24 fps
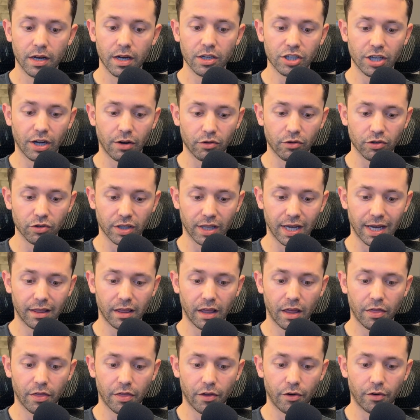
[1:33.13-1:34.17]
Challenge length,
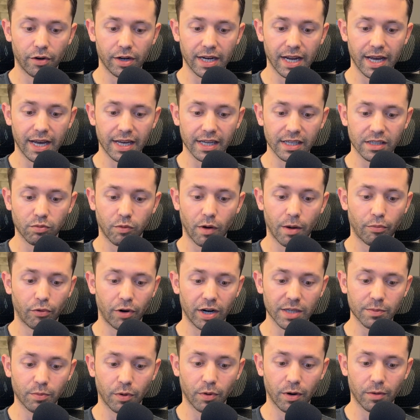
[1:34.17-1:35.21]
30 days. What
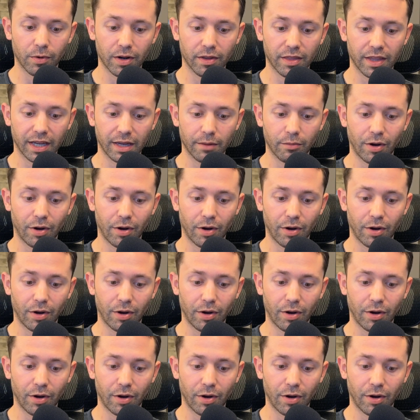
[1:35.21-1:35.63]
price point were you thinking?